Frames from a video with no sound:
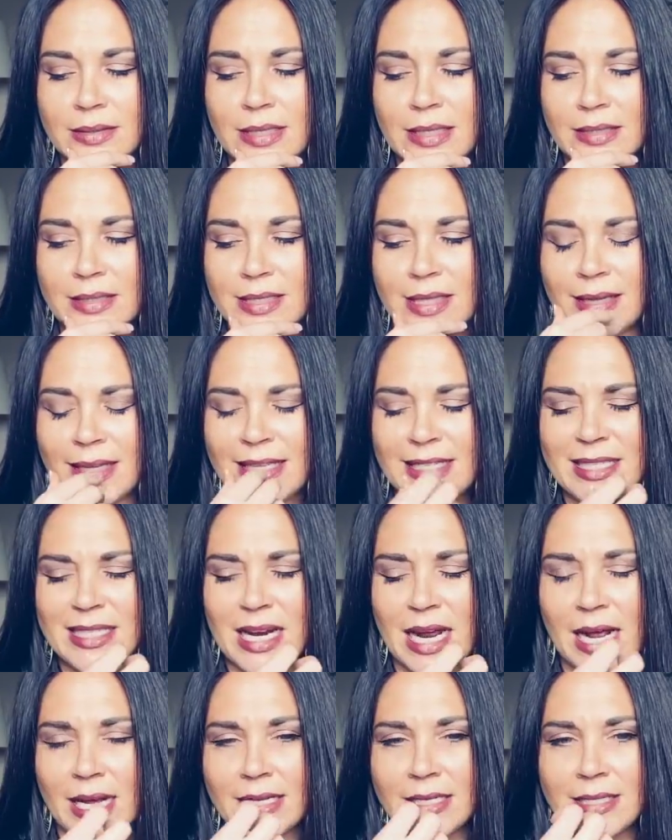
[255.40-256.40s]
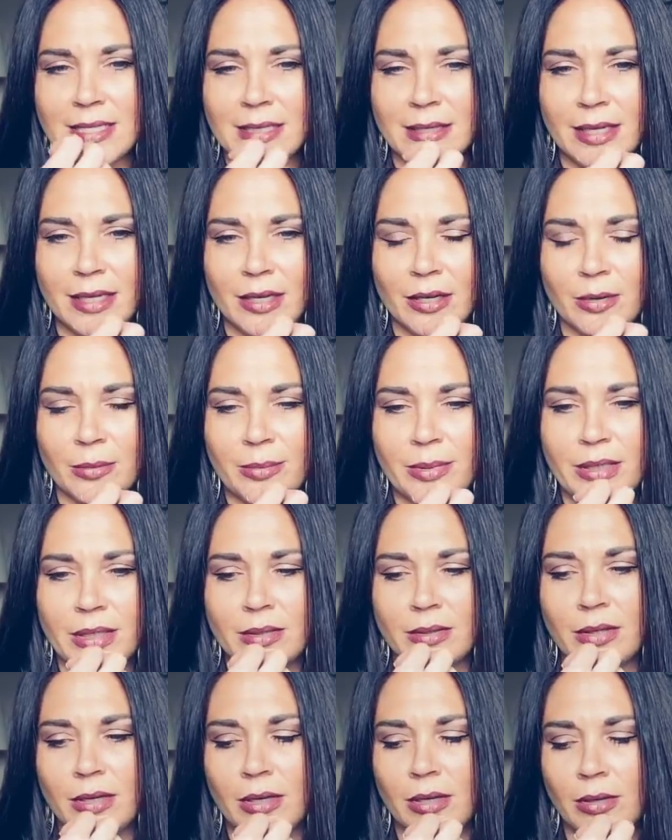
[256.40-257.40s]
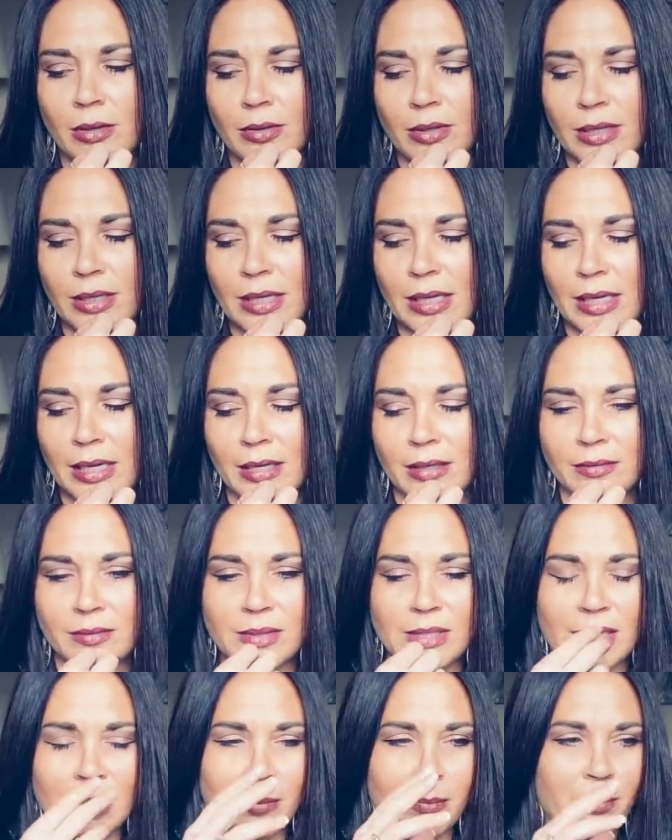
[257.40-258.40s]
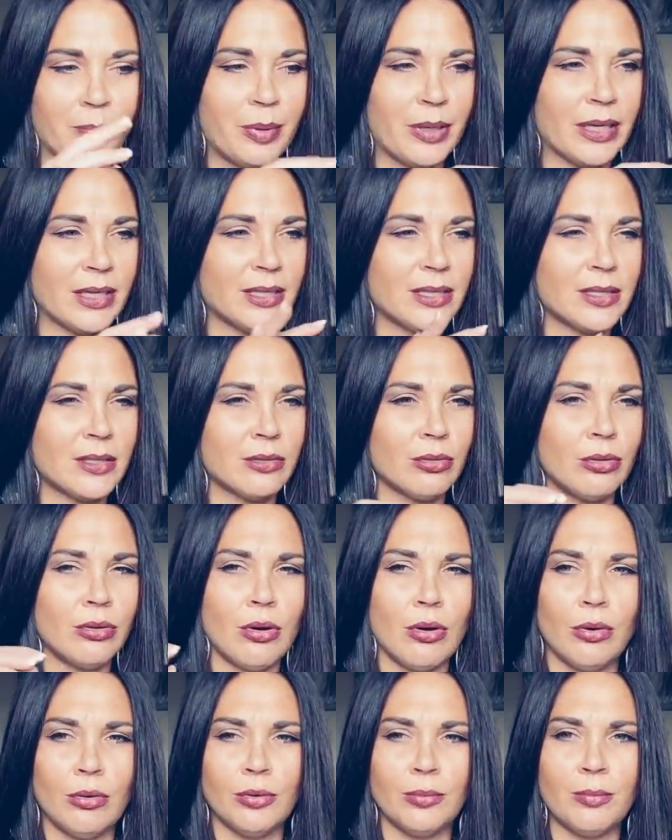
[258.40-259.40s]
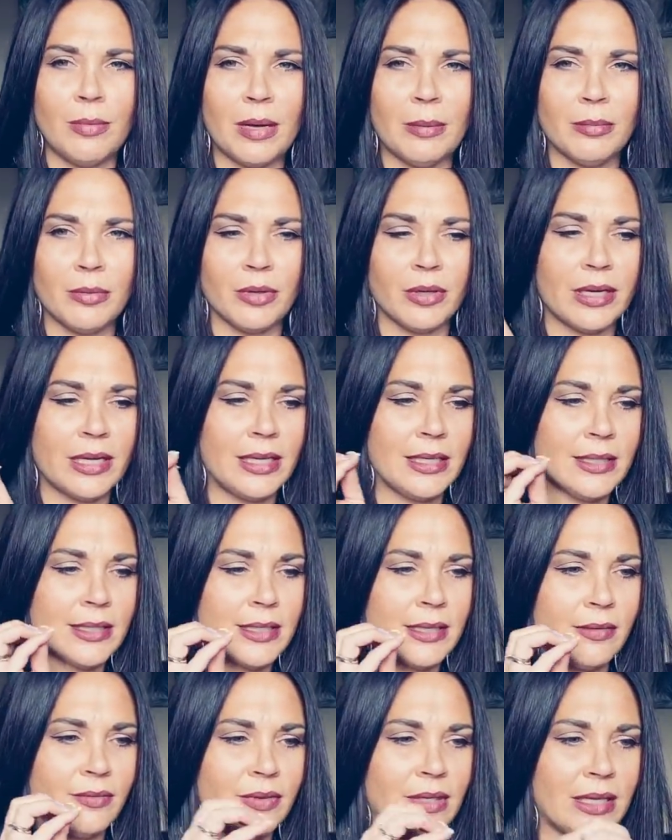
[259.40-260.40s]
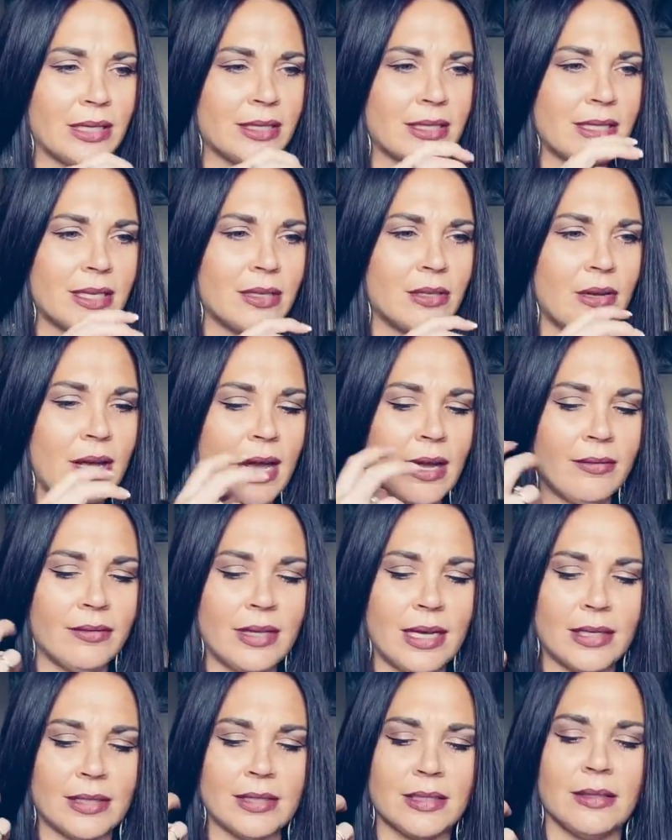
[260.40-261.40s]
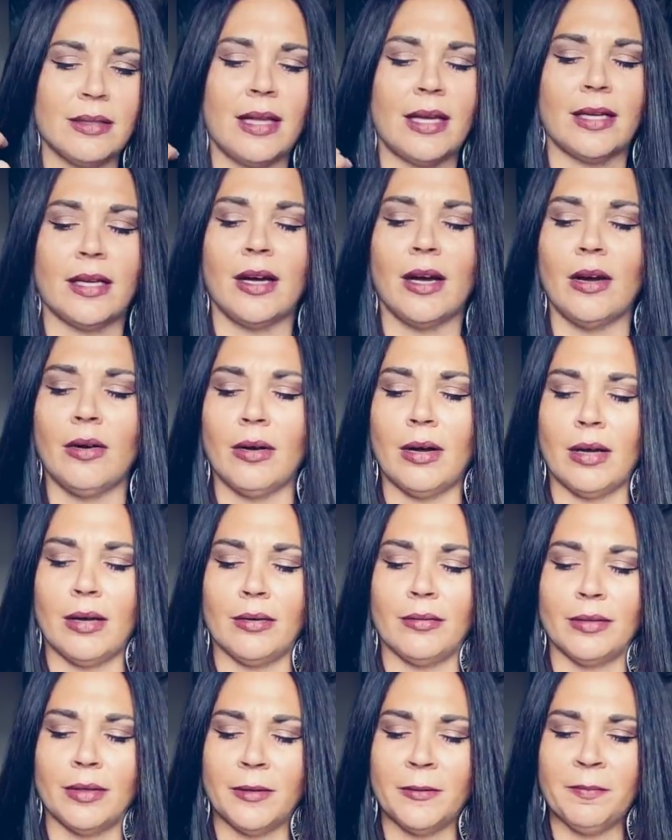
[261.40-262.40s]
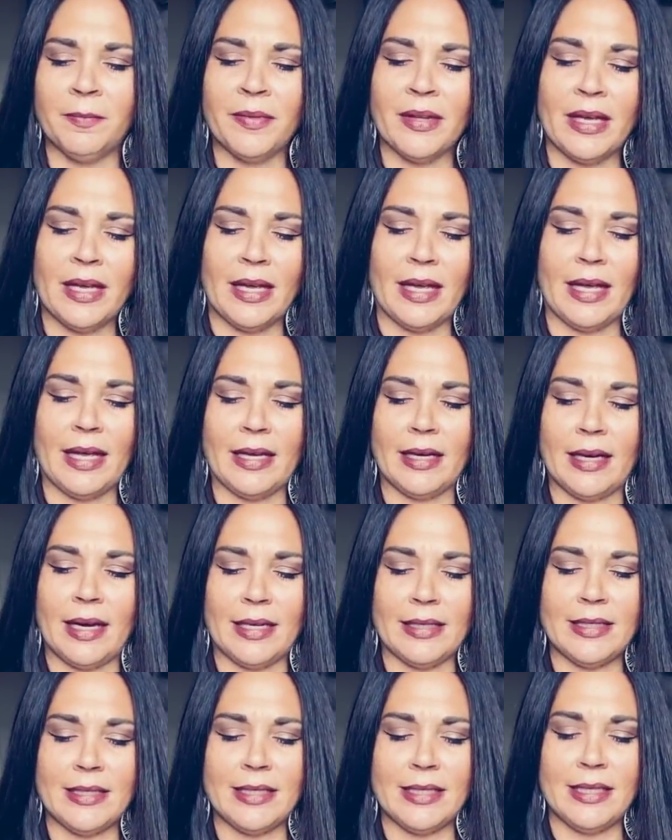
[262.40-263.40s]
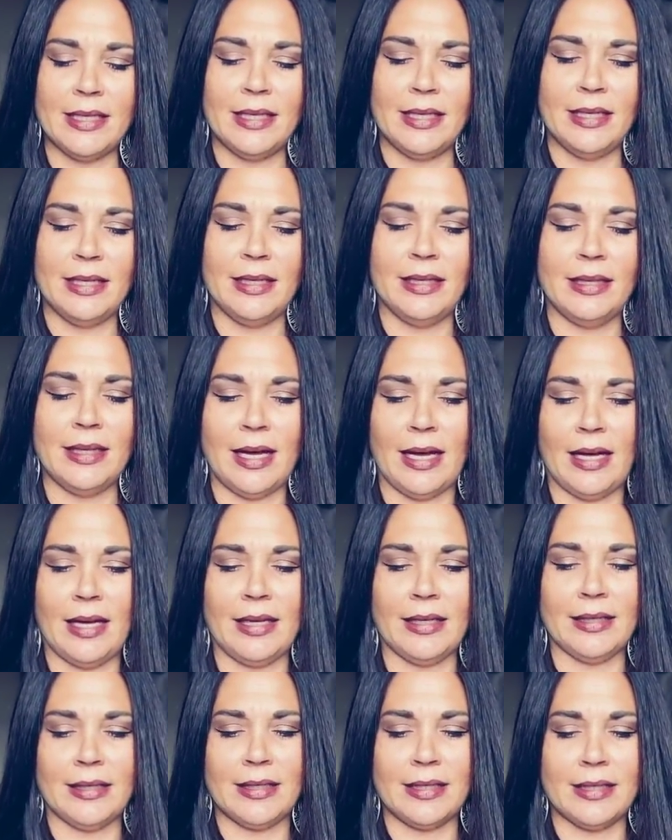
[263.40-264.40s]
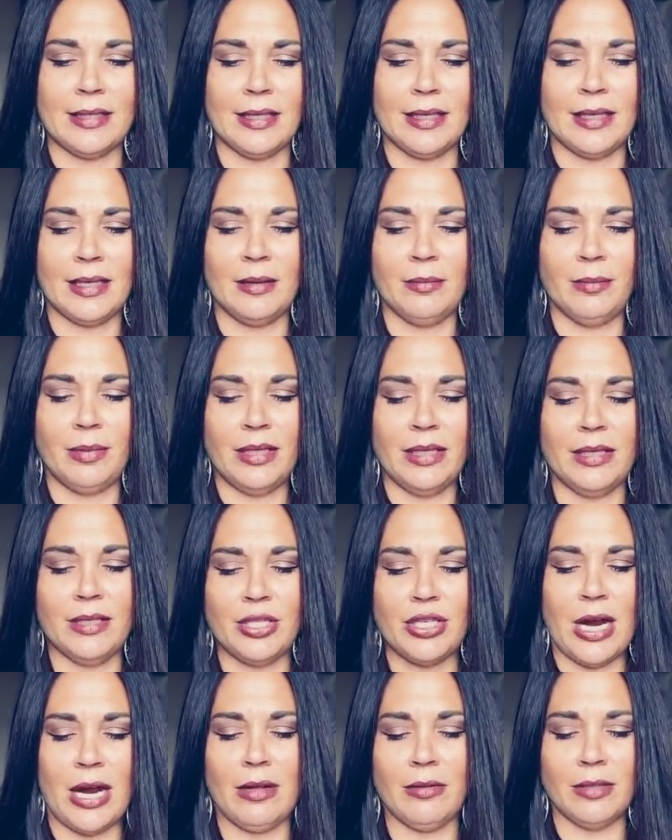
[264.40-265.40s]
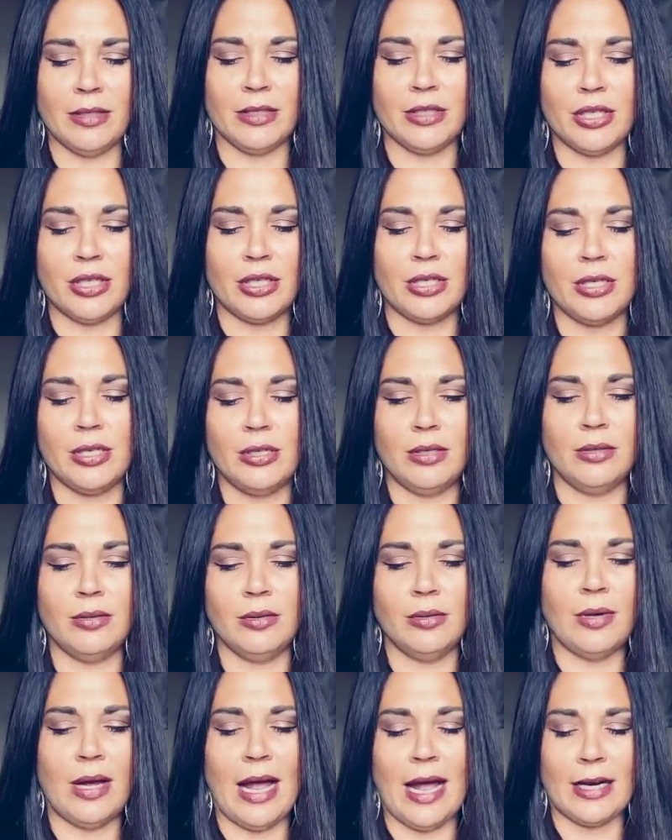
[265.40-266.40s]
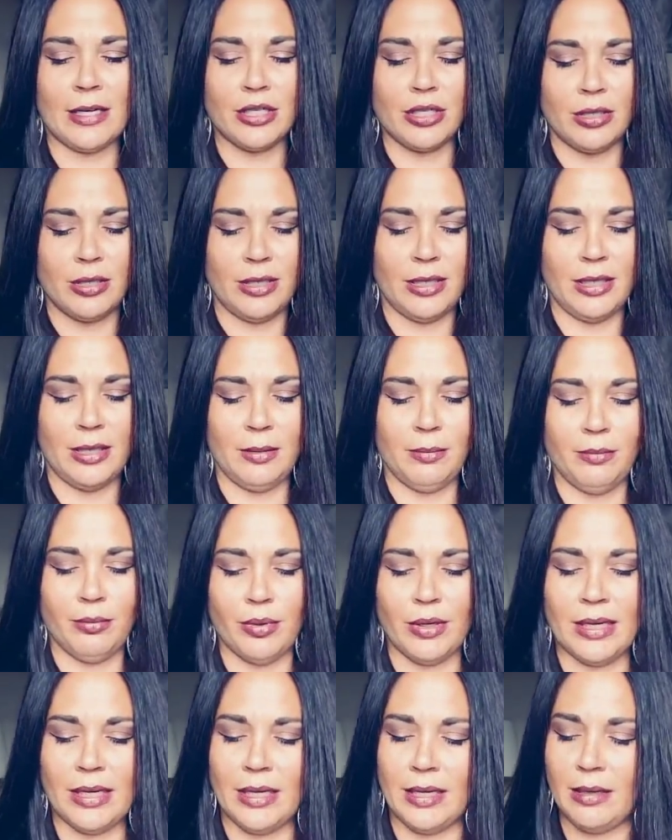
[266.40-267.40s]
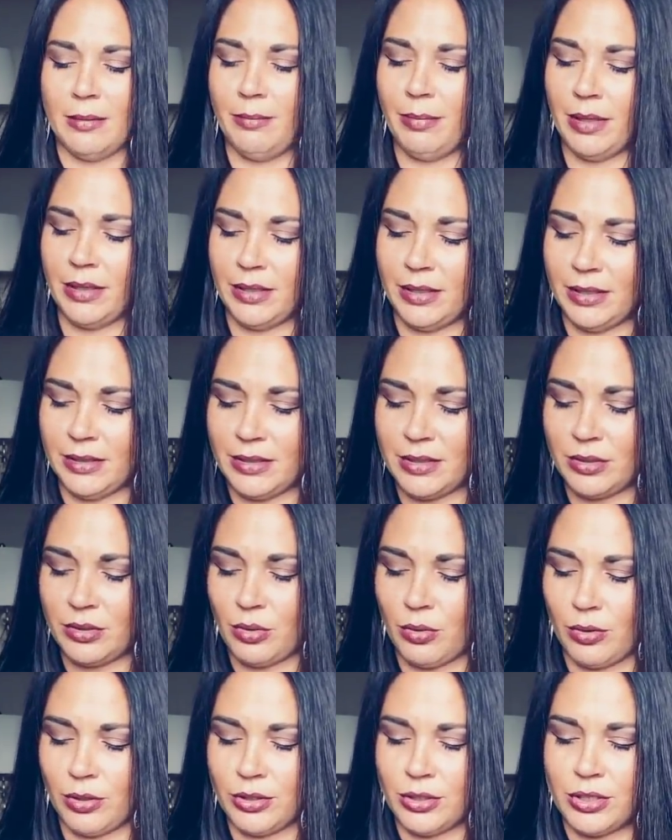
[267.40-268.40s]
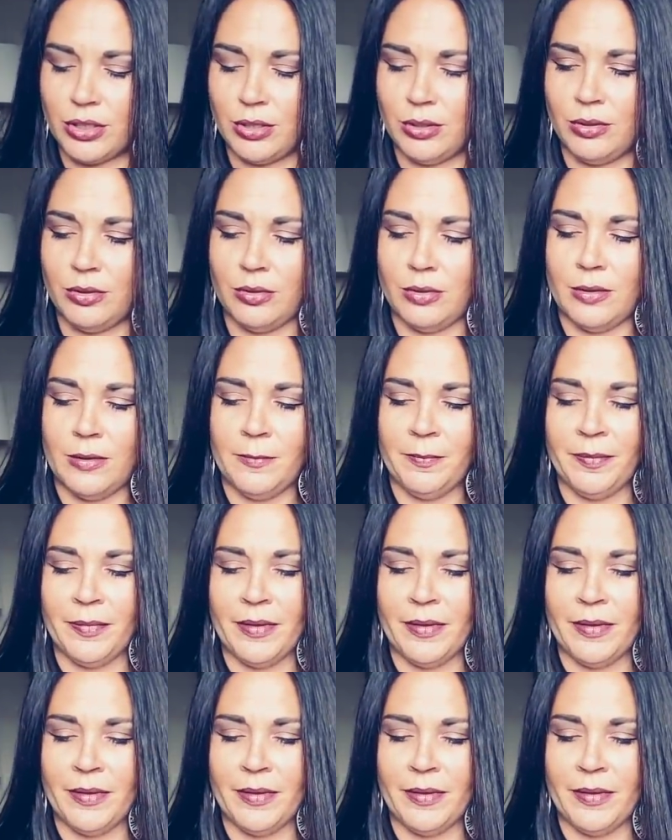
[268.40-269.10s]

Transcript: that's that likes to isolate or be alone and kind of like picks through old memories of things that you have yet to let go of. And I see that it can be a challenge to you actually bringing abundance towards you